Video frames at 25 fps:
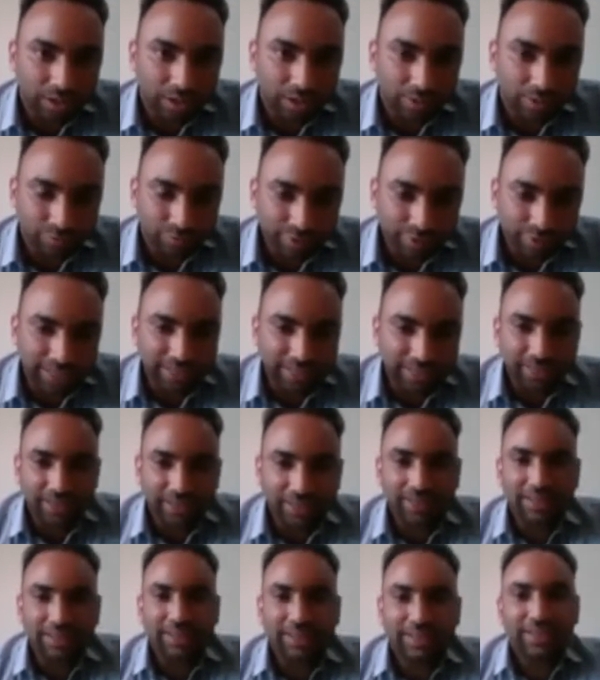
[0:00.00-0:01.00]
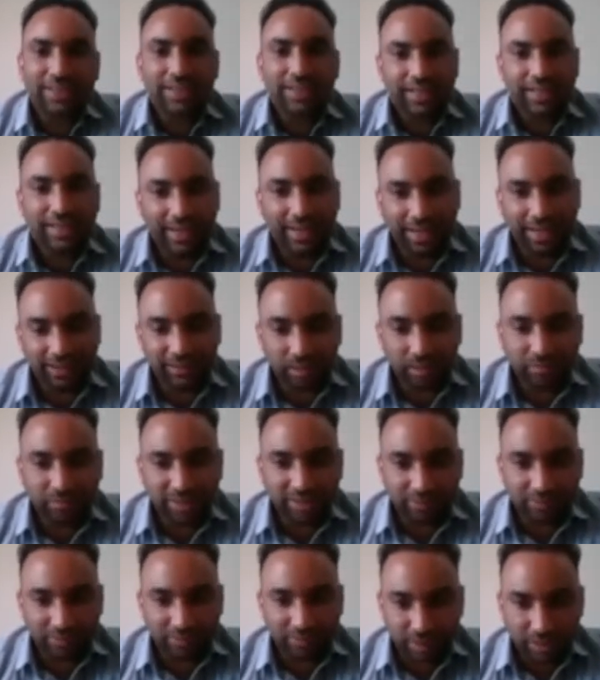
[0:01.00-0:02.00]
veil at the
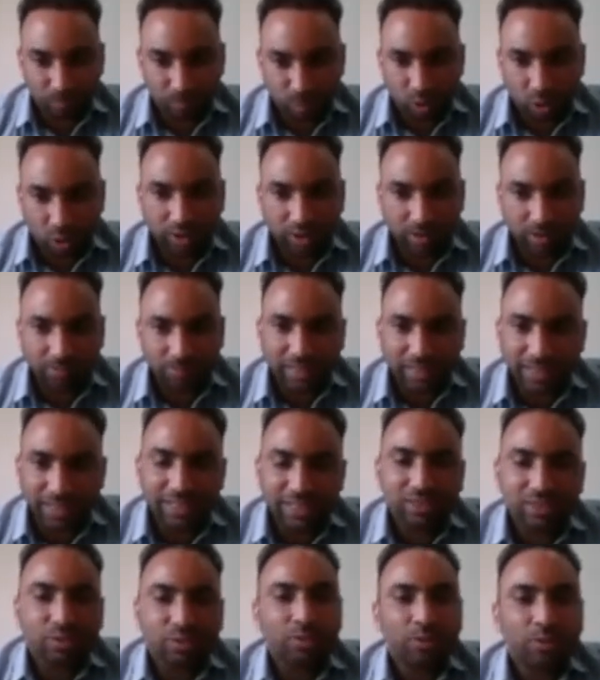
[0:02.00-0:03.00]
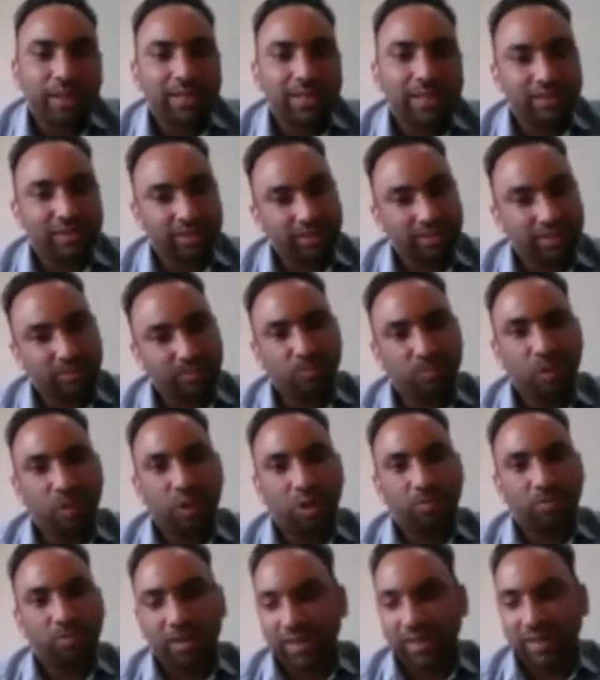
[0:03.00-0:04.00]
bottom, it is known as a
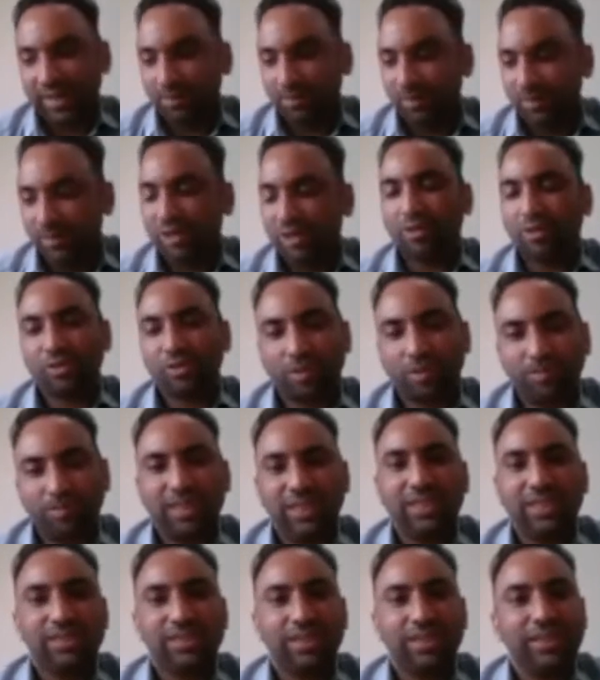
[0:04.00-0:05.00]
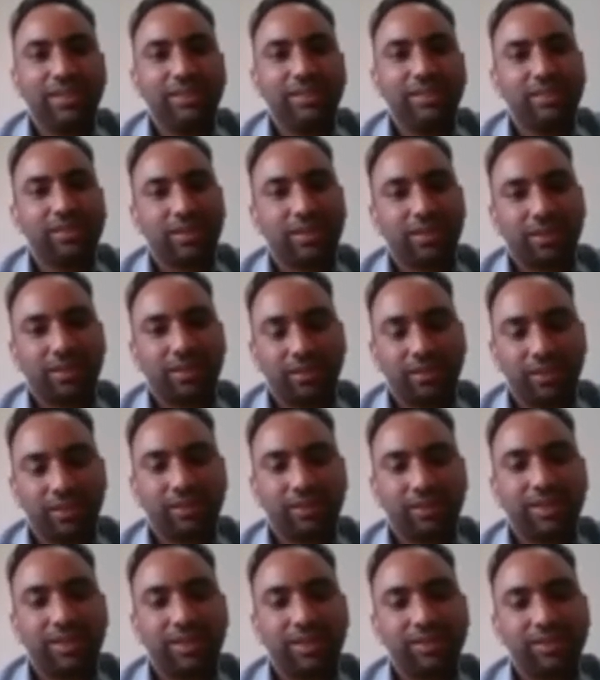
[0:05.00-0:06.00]
bulba, and because of this it is the
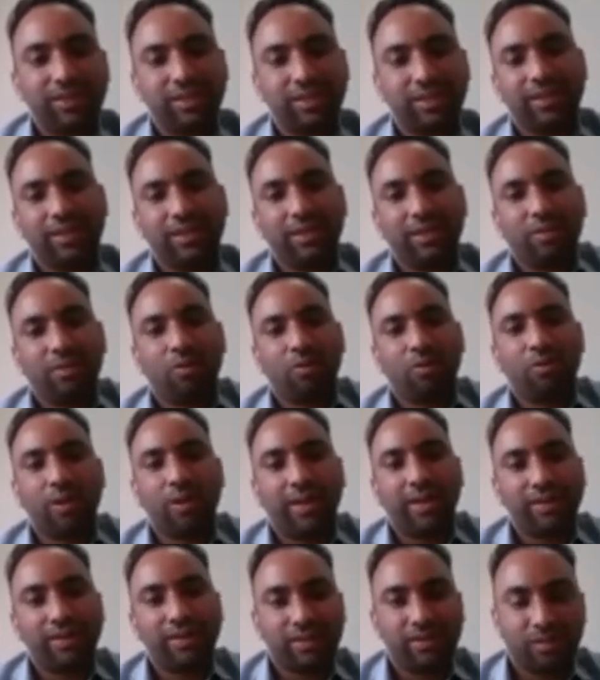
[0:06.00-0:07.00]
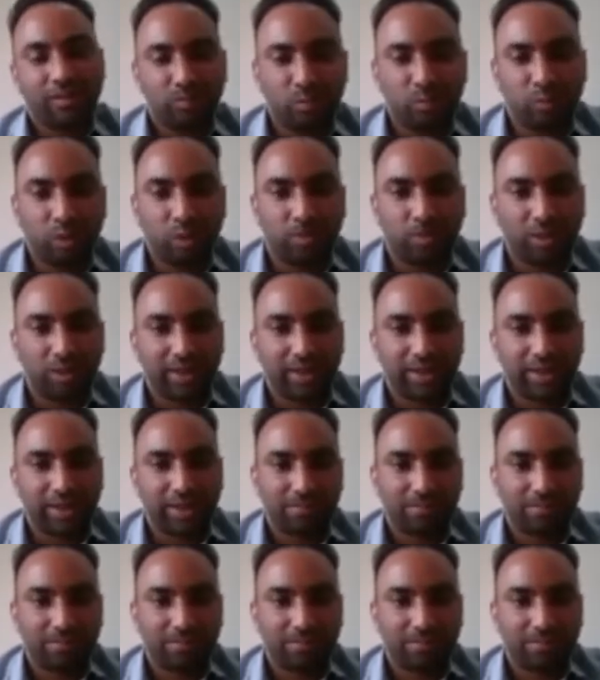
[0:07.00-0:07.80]
genus called as Bolbarella.